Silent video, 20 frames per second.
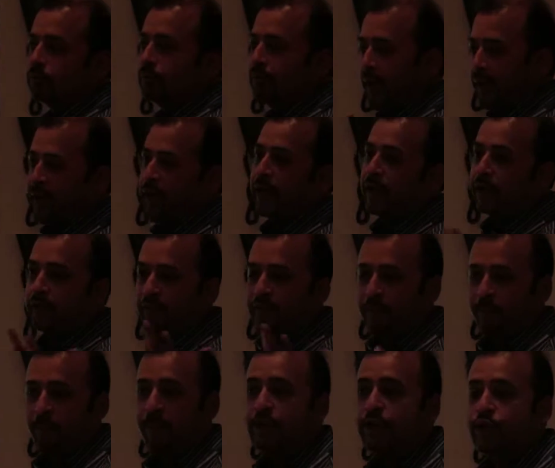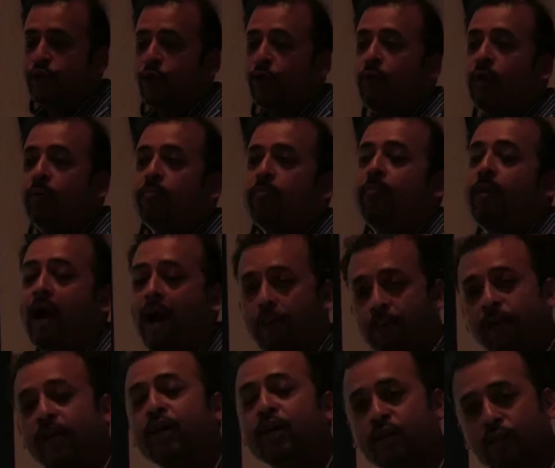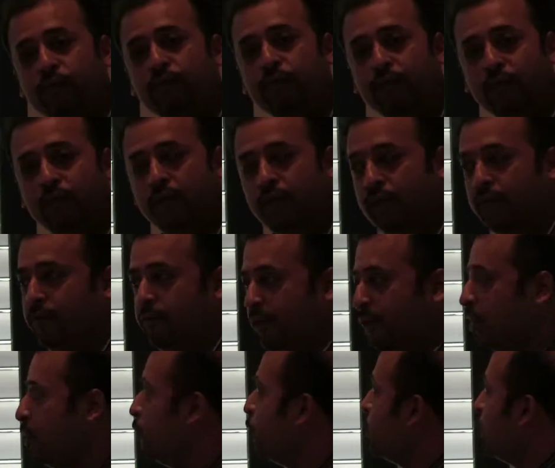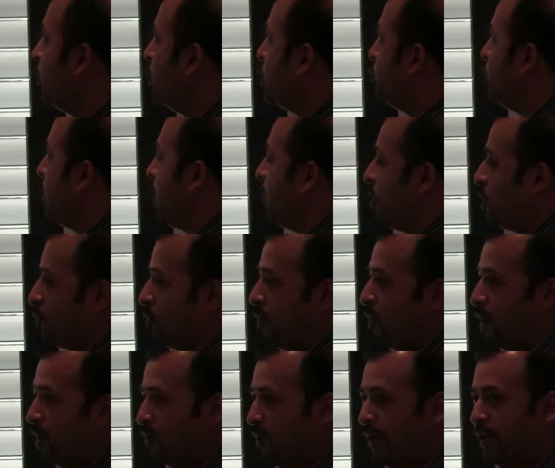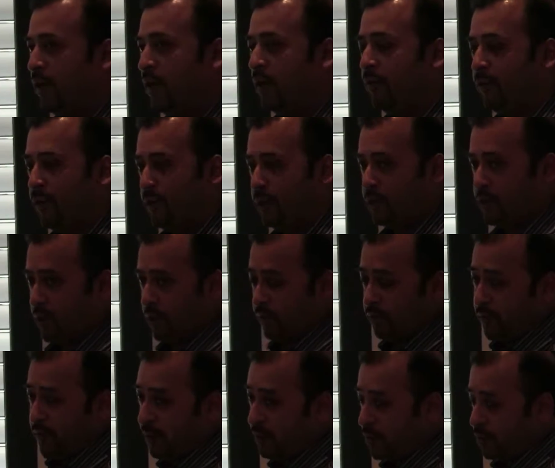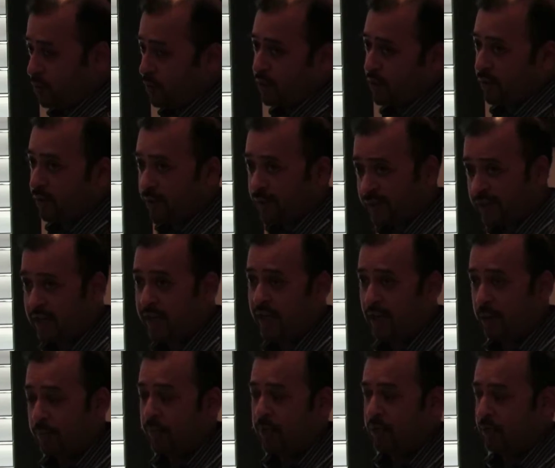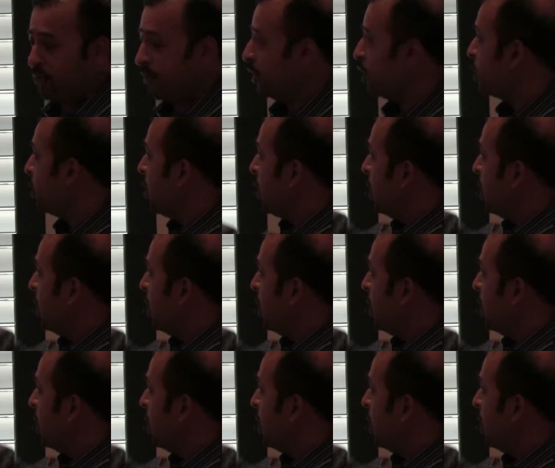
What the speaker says: again, depends on what application we are using these fibers for. Right now we are using the fibers for 700 nanometers range,